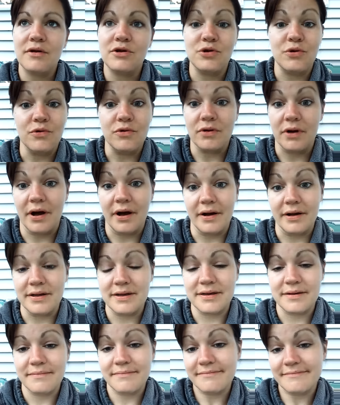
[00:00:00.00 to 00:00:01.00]
do
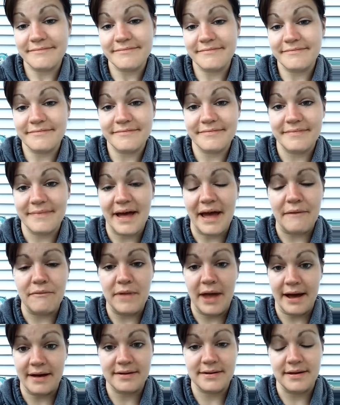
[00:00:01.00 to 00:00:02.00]
drugs, have
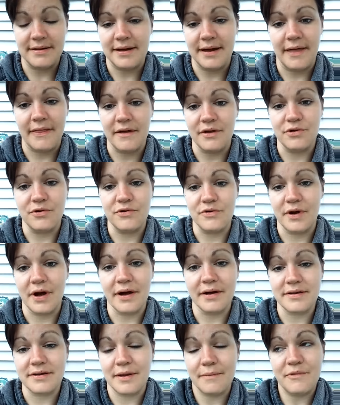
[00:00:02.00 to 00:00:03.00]
nasty teeth and do
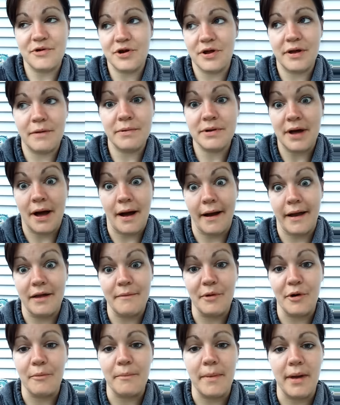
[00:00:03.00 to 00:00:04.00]
drugs, and I'm sure they were
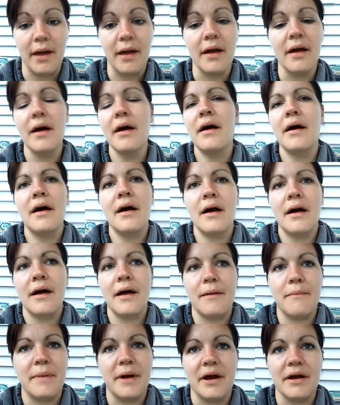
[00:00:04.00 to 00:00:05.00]
talking about me.
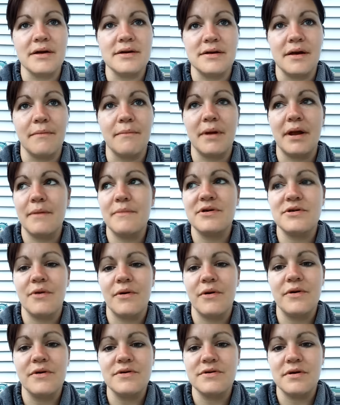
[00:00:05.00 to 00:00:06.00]
Embarrassing, but I'm
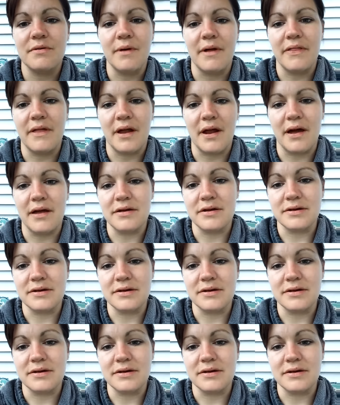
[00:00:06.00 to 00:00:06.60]
so used to it that I